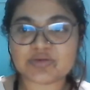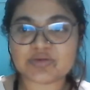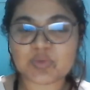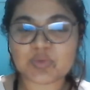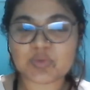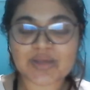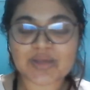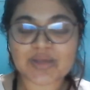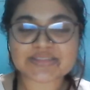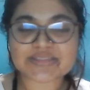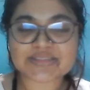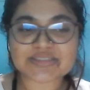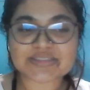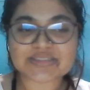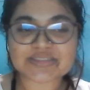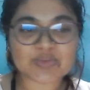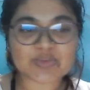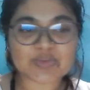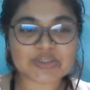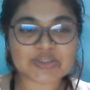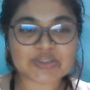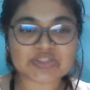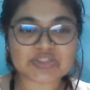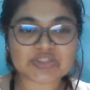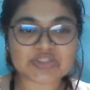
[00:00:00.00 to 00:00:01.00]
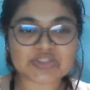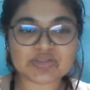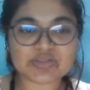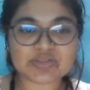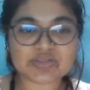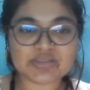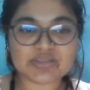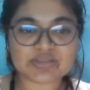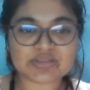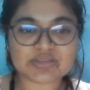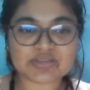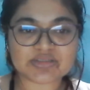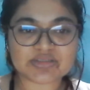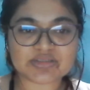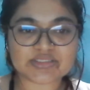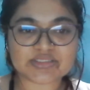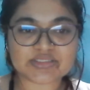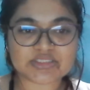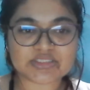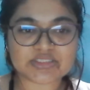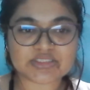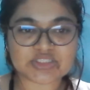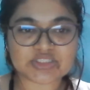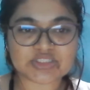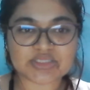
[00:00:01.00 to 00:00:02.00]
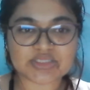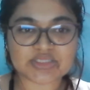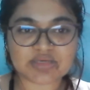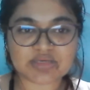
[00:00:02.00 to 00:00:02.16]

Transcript: asked this question? Is she here?